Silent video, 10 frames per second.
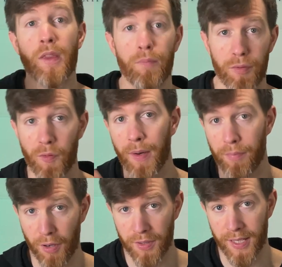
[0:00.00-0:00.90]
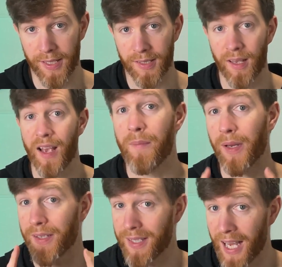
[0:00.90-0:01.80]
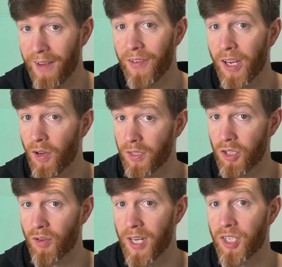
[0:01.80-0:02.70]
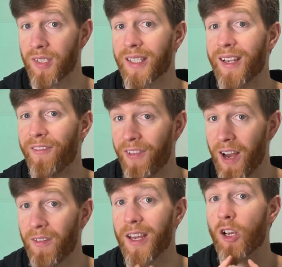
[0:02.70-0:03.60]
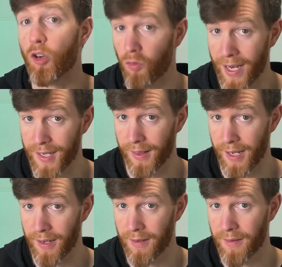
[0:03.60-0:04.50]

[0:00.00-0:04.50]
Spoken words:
the brewing process because caffeine concentrations can vary greatly.